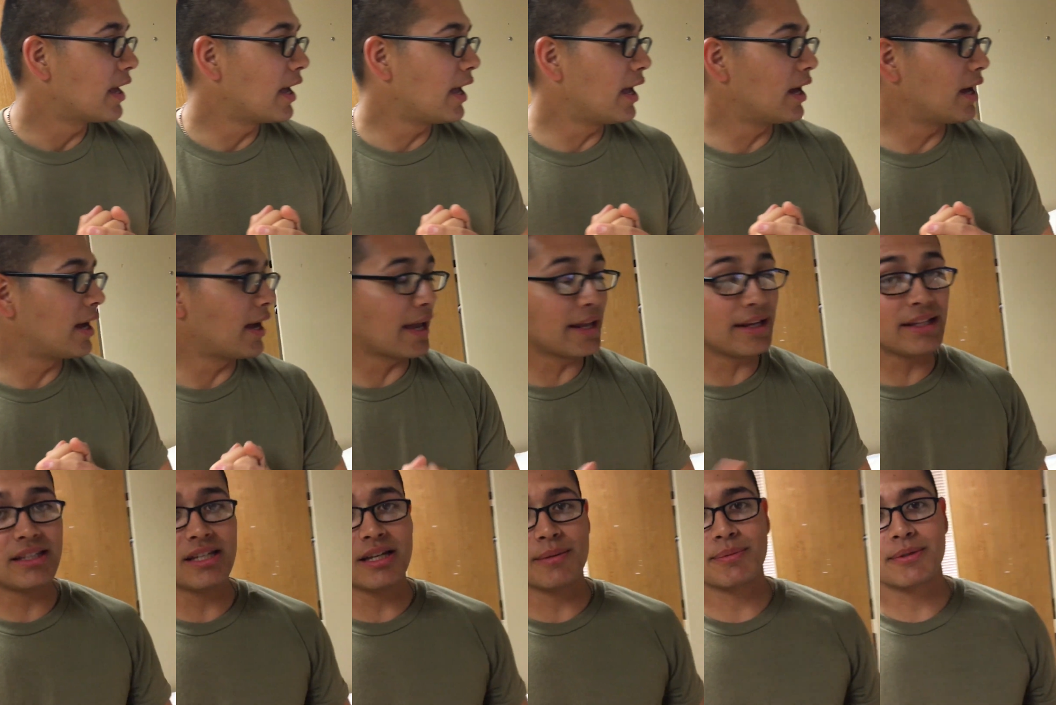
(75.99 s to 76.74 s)
Uh,
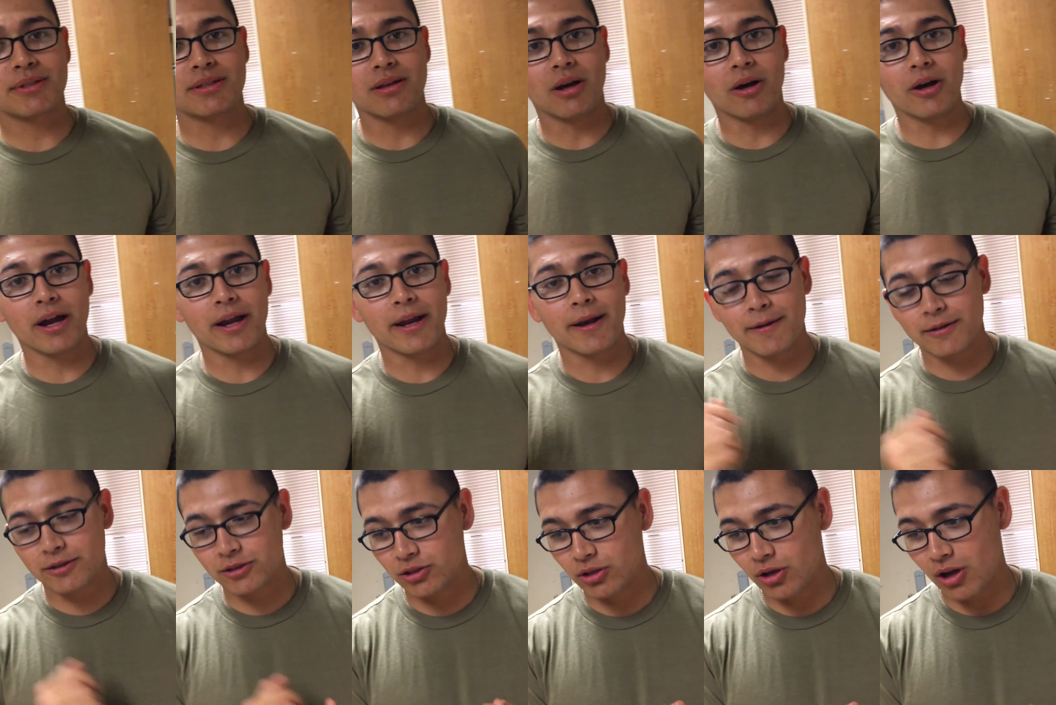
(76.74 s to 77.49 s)
any tips? All right,
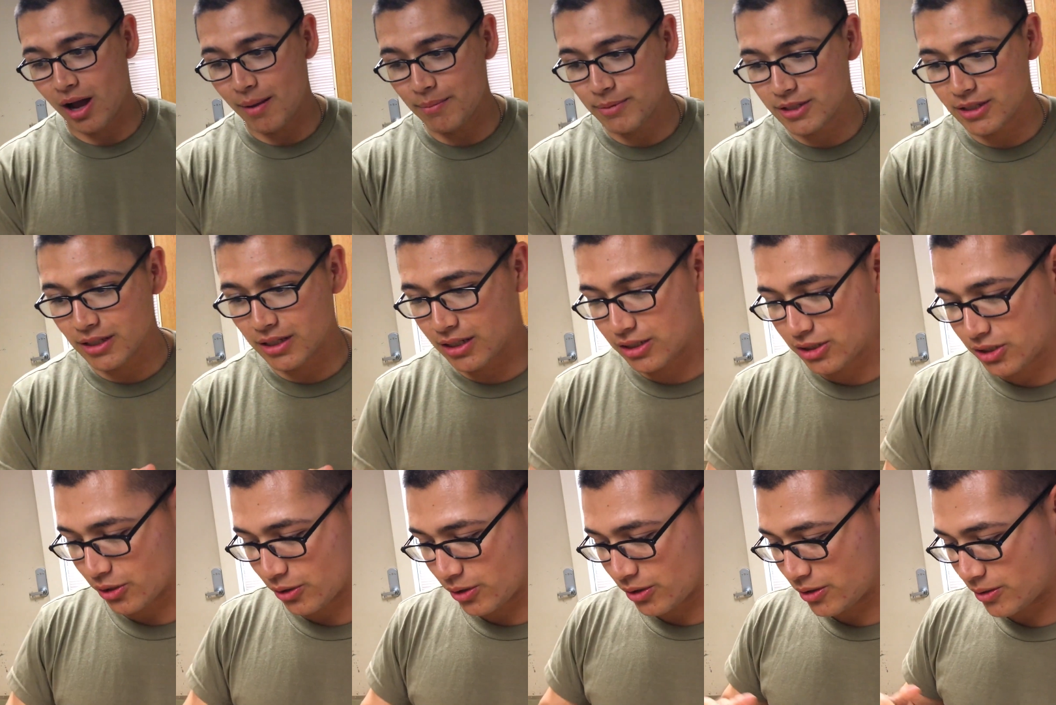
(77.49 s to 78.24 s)
so I'm just gonna
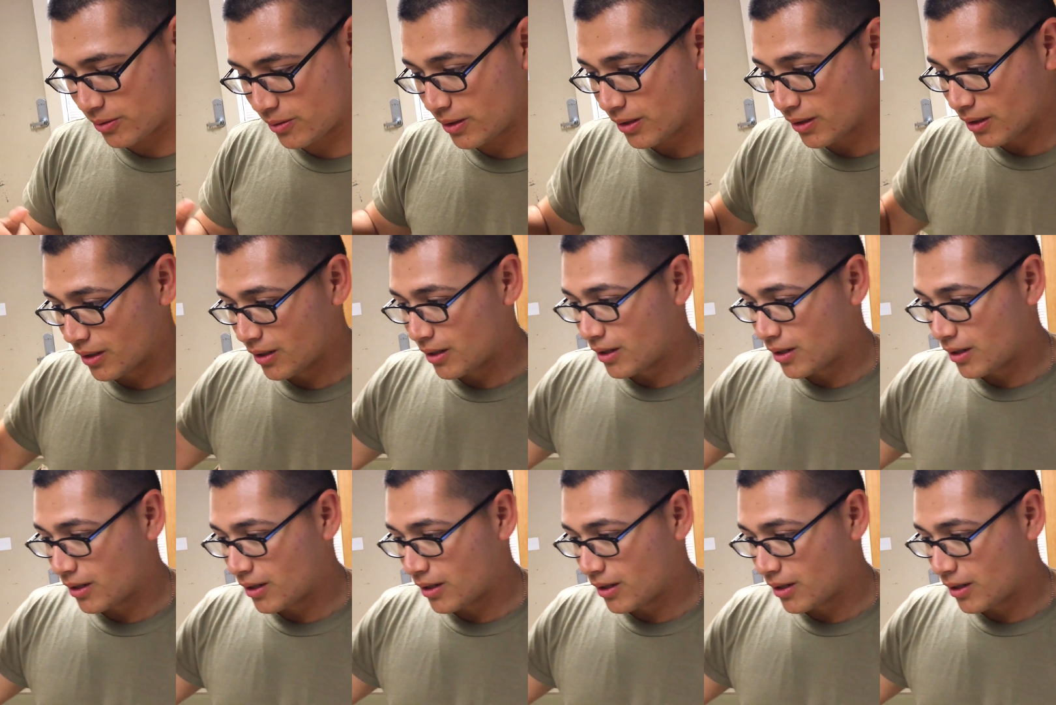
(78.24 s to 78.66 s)
tell you, dude,